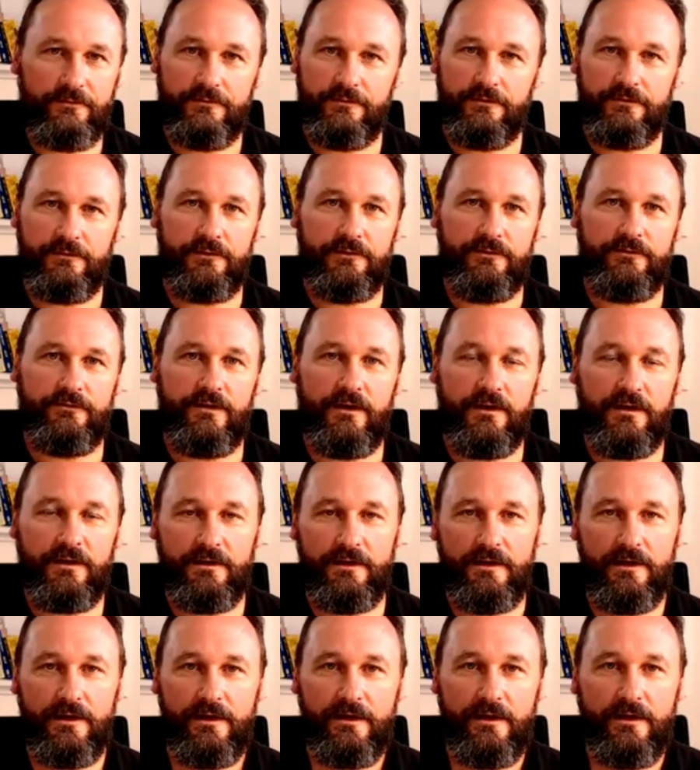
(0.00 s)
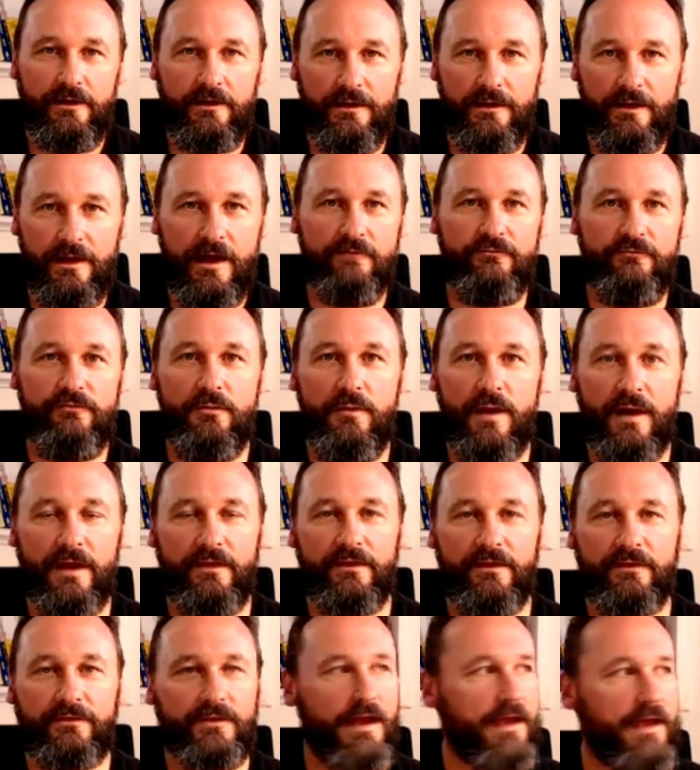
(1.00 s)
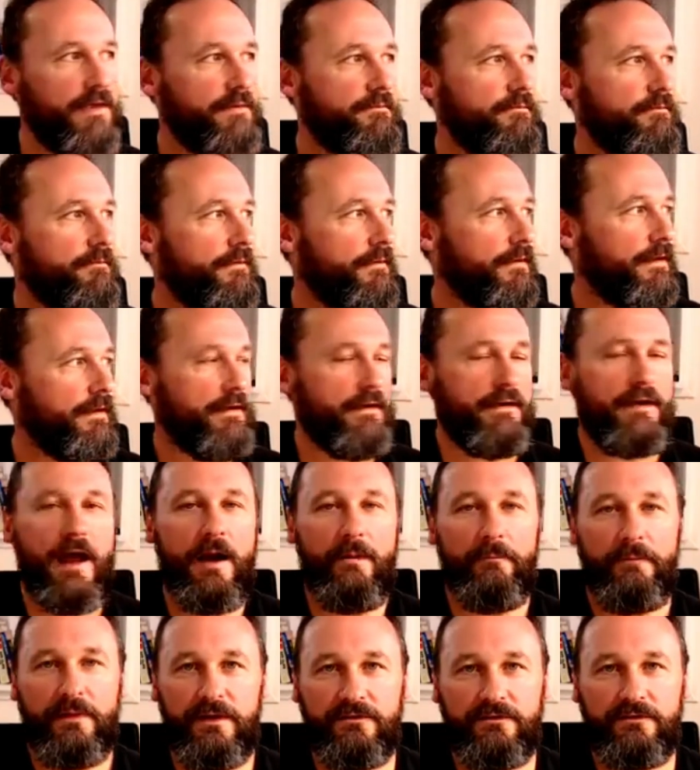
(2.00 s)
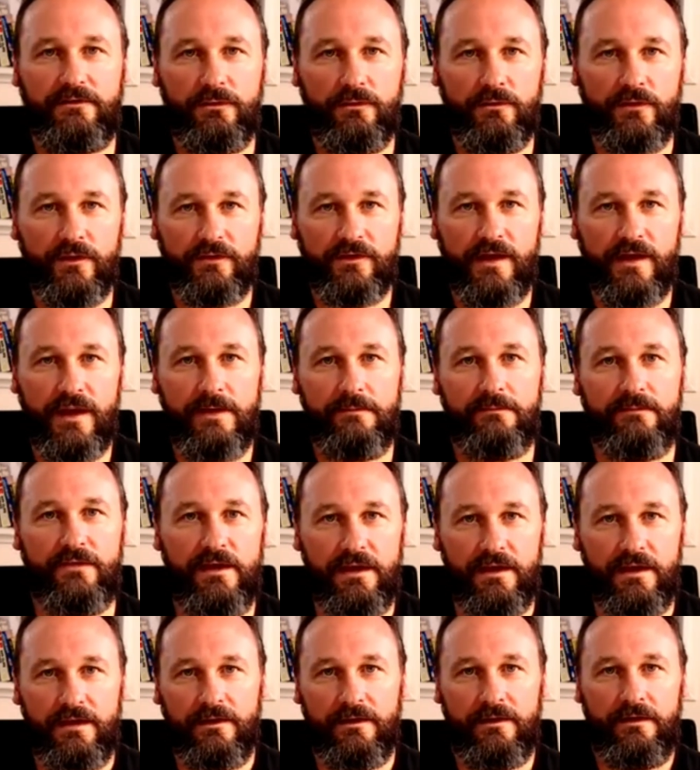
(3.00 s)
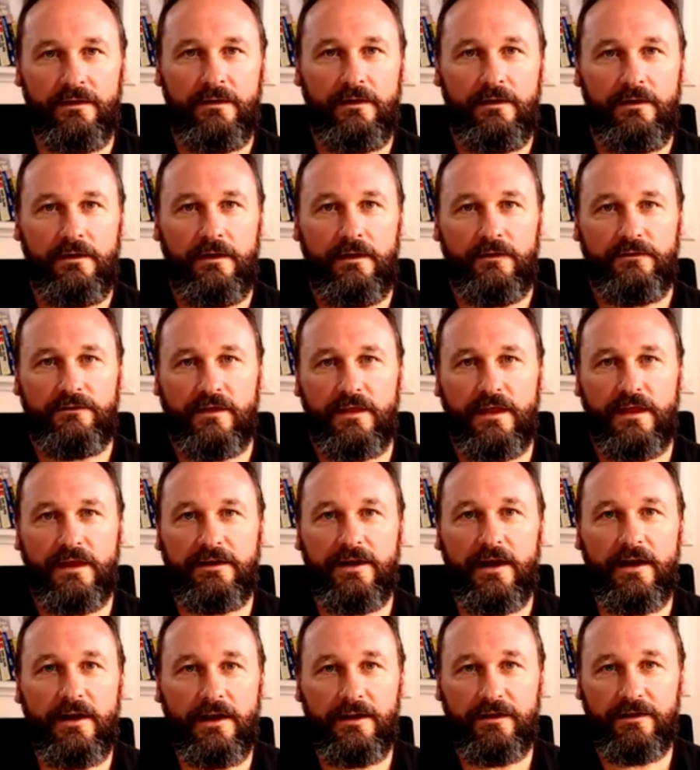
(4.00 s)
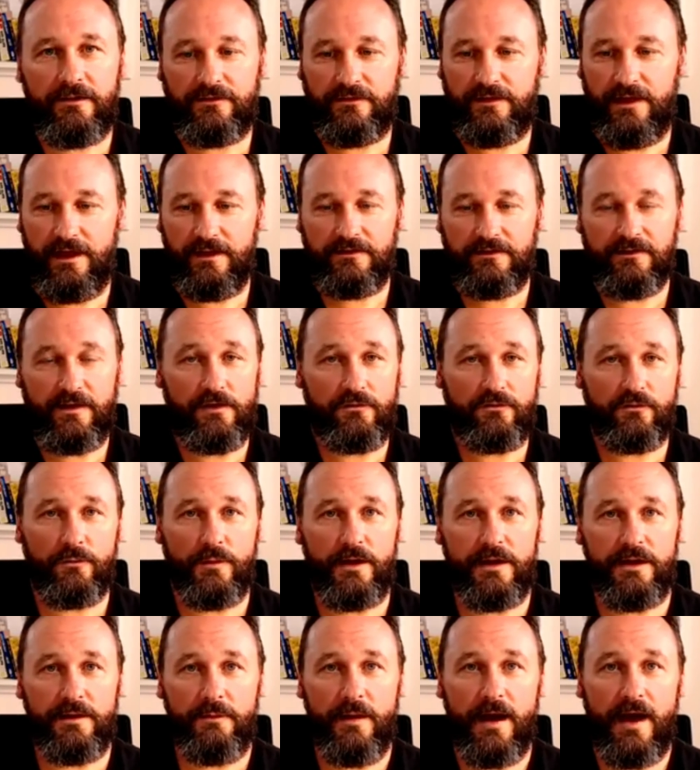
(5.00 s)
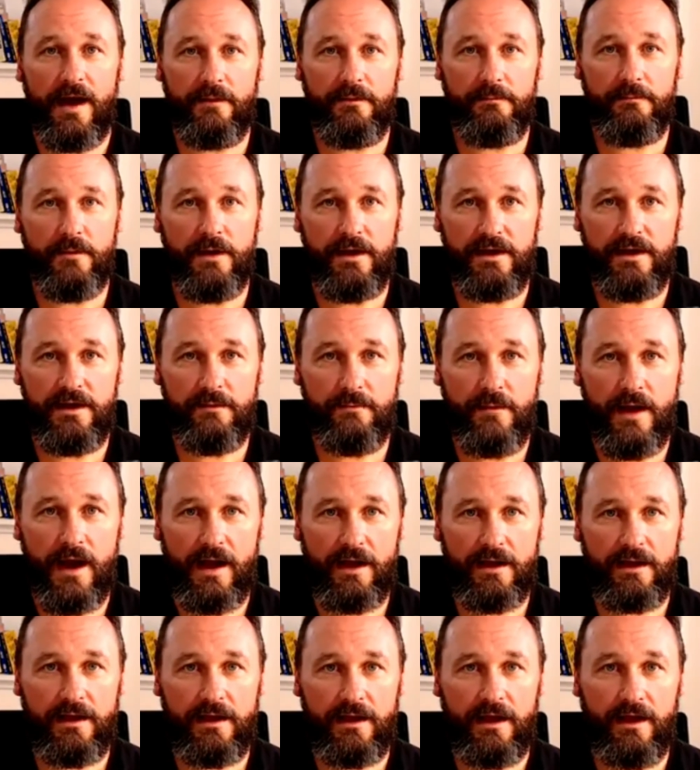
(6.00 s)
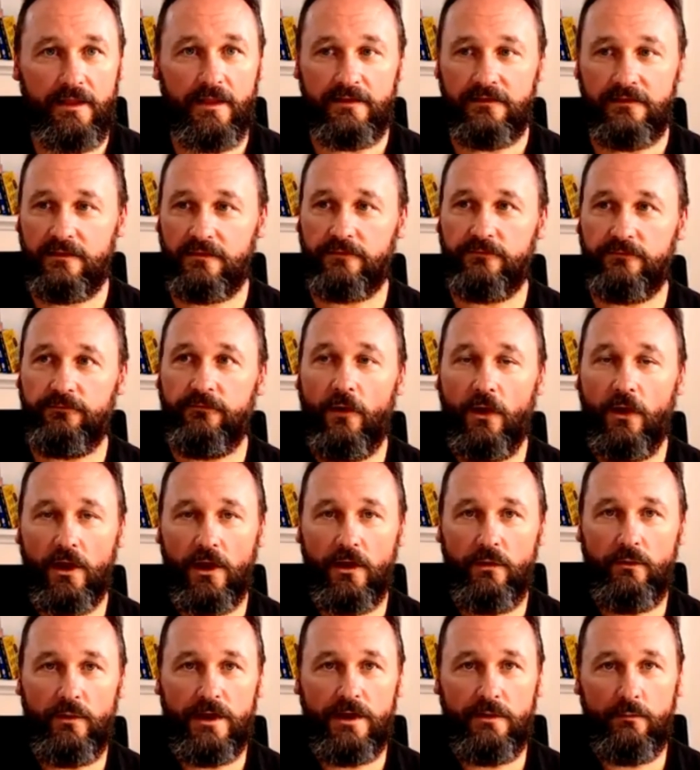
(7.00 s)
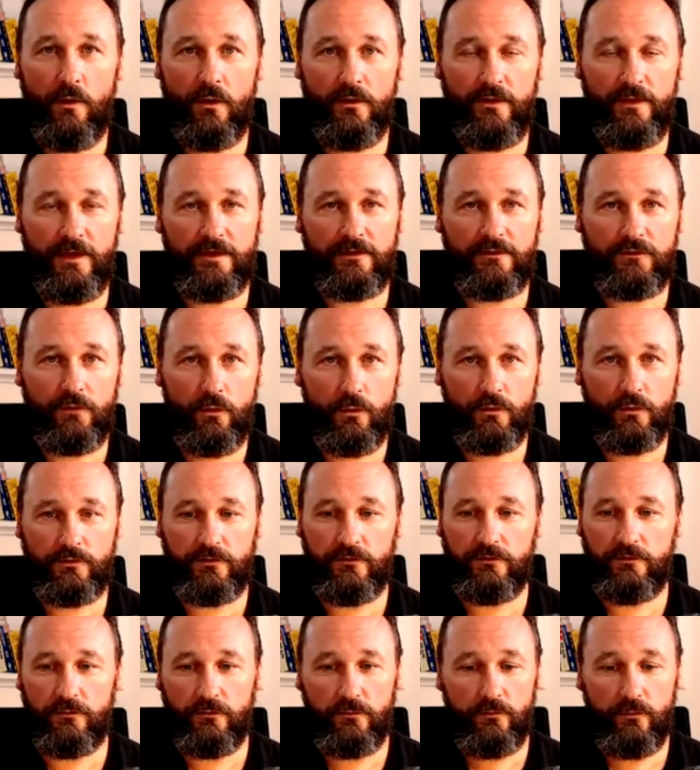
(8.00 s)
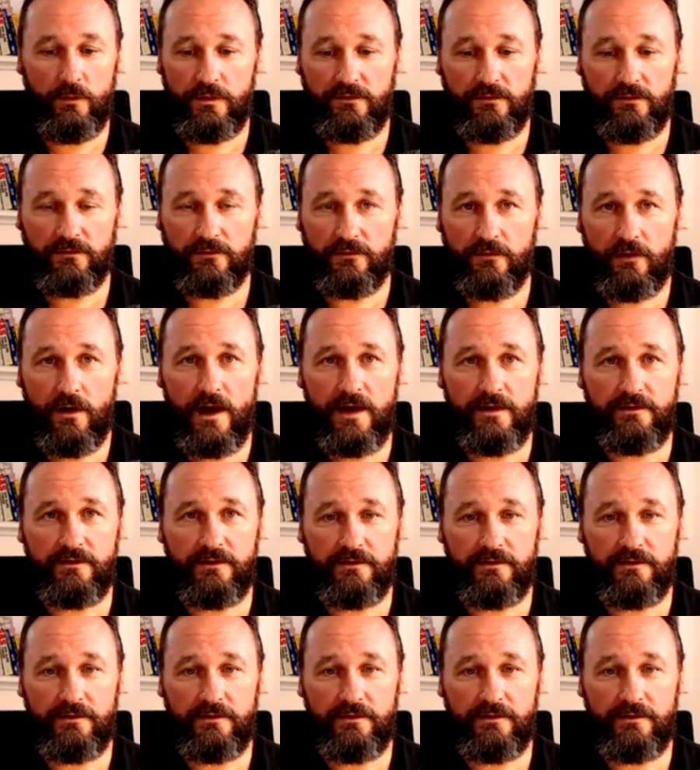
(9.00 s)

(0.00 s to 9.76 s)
if everyone in the same company is doing the same thing. So they don't understand social media marketing and they're just following what they're taught to do, which is crazy.